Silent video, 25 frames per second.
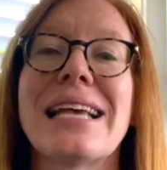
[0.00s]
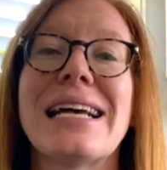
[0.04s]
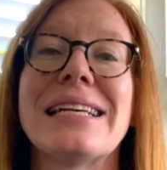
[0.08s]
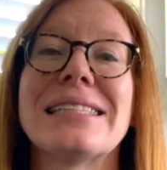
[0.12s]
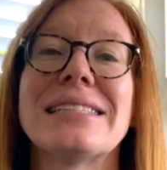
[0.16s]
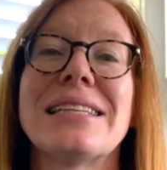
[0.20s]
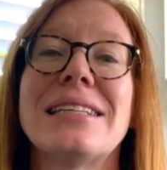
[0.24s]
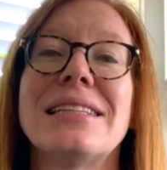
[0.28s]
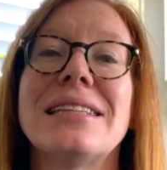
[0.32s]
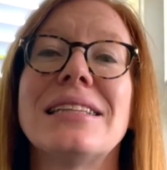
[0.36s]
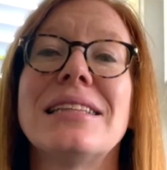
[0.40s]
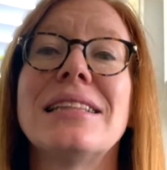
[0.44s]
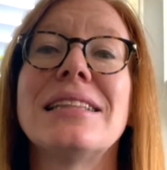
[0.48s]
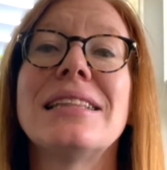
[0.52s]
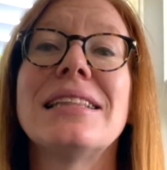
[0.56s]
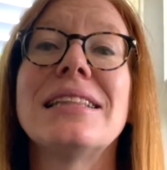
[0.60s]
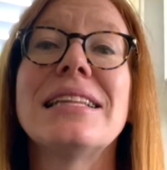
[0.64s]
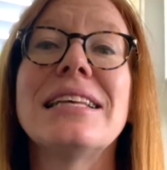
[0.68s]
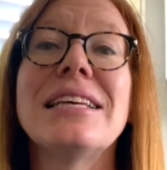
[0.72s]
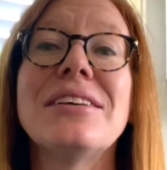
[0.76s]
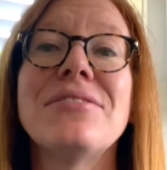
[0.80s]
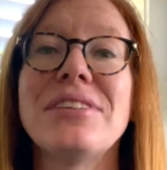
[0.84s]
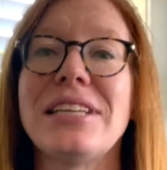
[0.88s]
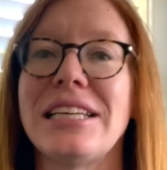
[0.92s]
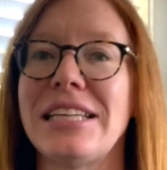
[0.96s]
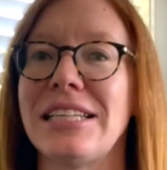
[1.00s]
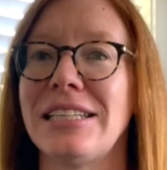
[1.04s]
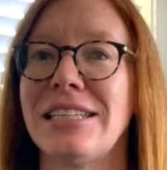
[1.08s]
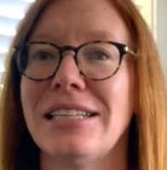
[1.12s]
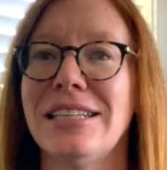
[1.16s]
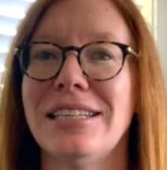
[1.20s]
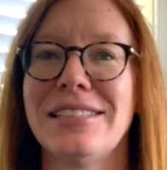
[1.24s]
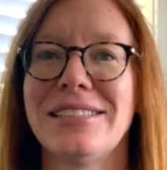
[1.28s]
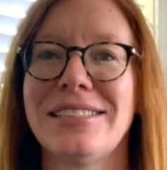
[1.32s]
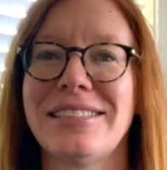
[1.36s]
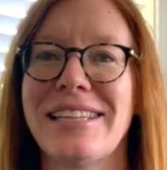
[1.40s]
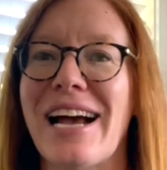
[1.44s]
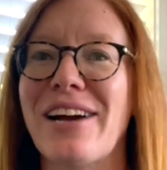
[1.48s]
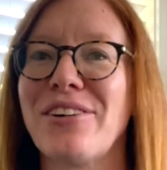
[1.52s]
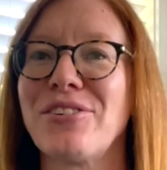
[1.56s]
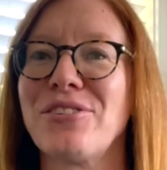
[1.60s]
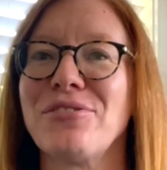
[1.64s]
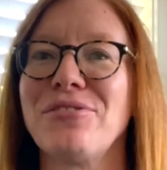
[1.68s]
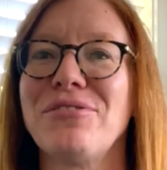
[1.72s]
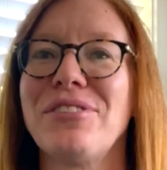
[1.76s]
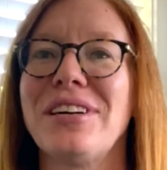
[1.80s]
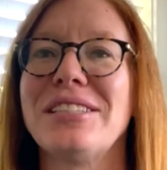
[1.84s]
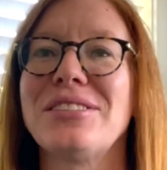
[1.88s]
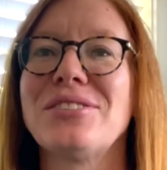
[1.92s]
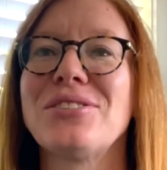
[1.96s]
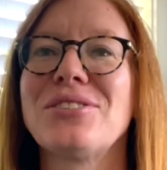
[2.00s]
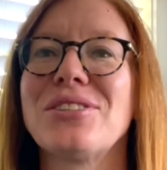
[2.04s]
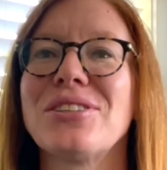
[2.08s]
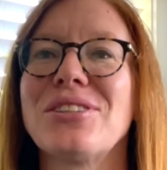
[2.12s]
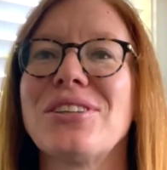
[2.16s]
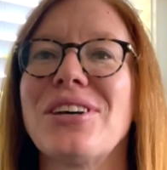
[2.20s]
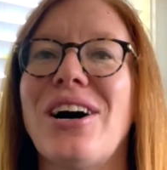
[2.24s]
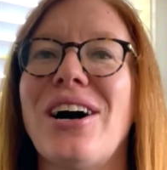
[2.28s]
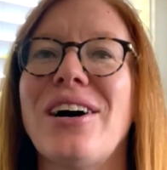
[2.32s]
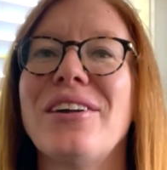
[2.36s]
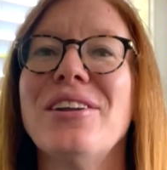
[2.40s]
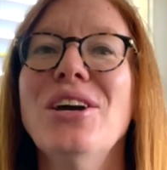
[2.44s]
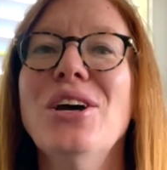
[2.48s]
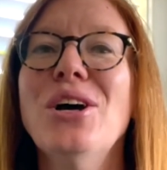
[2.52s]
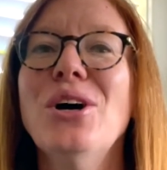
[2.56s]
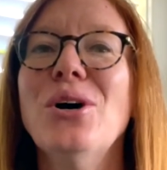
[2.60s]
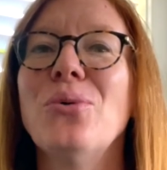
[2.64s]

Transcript: as a living sacrifice to God.